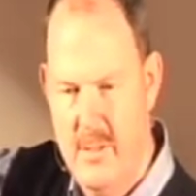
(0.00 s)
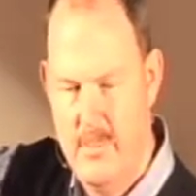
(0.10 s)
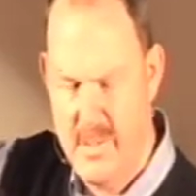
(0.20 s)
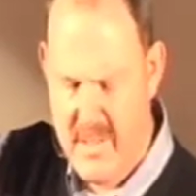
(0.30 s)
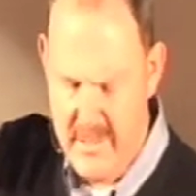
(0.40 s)

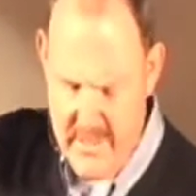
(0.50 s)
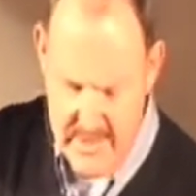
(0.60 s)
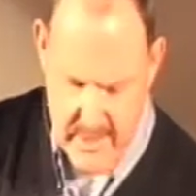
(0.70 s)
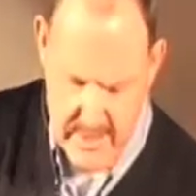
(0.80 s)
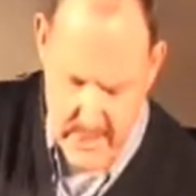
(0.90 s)
Because
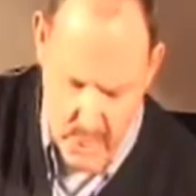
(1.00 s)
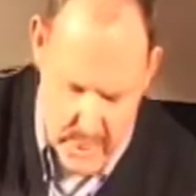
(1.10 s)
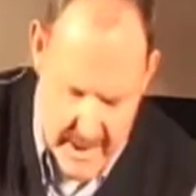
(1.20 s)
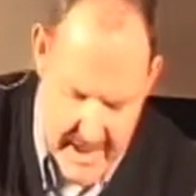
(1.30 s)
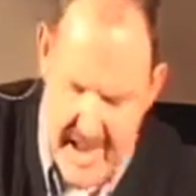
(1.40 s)
there's a soul
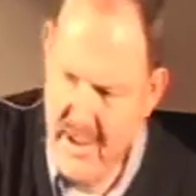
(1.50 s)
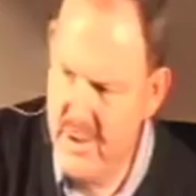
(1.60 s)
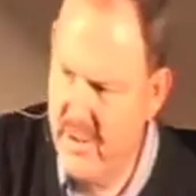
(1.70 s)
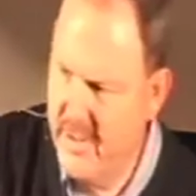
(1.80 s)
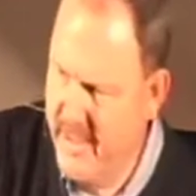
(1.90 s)

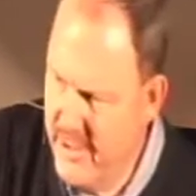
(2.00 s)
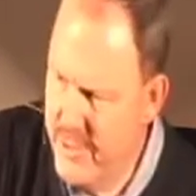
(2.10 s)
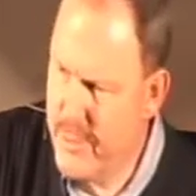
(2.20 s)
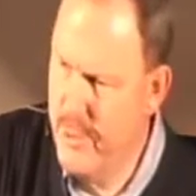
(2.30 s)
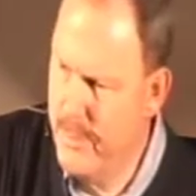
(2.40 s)
connection in
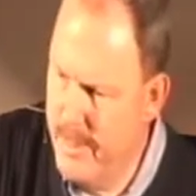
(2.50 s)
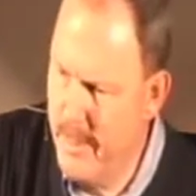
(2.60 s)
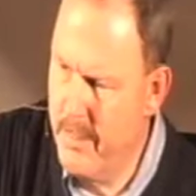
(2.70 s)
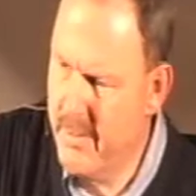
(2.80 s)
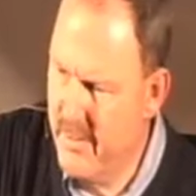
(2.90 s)
true
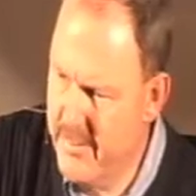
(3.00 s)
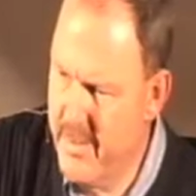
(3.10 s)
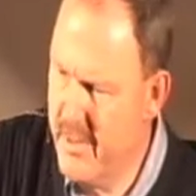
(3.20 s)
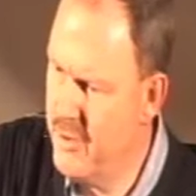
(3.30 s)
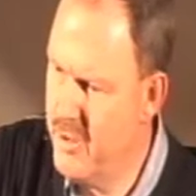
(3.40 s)
biblical
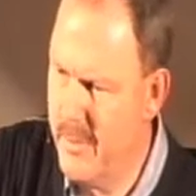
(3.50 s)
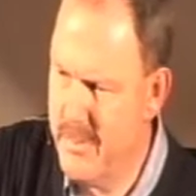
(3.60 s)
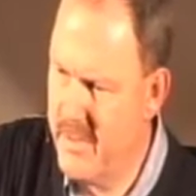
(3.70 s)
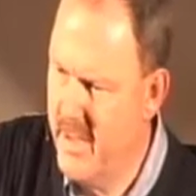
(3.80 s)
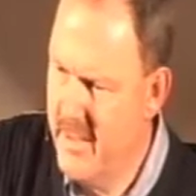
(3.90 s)

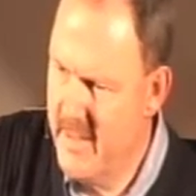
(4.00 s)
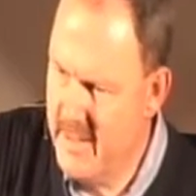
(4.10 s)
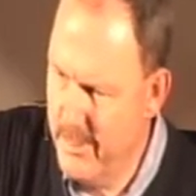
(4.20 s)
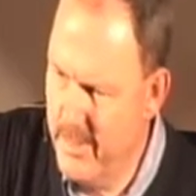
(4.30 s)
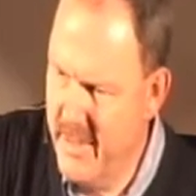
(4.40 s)
friendships that
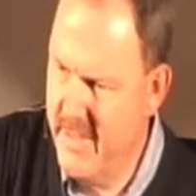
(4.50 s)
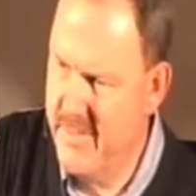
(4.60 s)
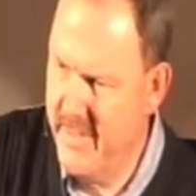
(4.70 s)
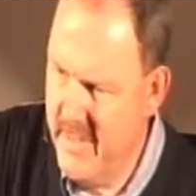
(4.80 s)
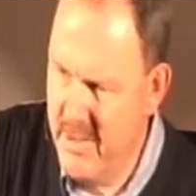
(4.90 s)
the
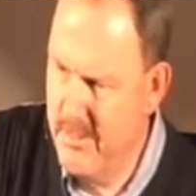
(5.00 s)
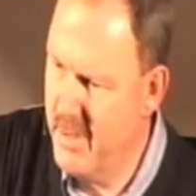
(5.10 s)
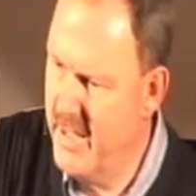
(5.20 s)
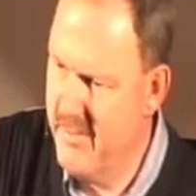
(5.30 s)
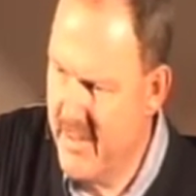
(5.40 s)
believer and the
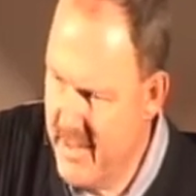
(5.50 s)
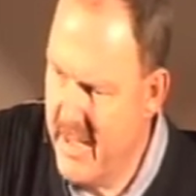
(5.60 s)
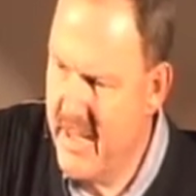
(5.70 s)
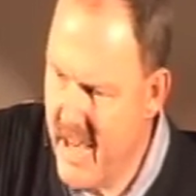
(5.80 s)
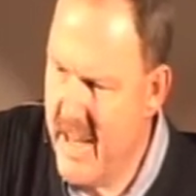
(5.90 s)
unbeliever
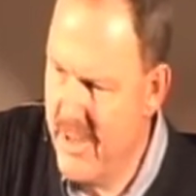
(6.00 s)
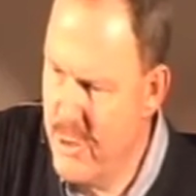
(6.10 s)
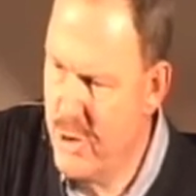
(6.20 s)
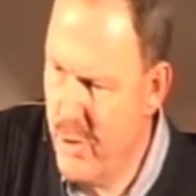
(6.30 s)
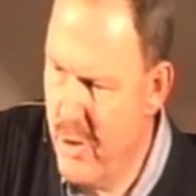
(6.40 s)
cannot
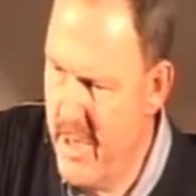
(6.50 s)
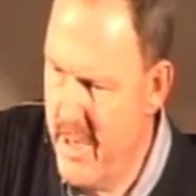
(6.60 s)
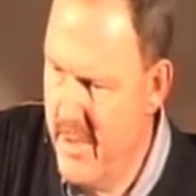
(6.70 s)
enjoy.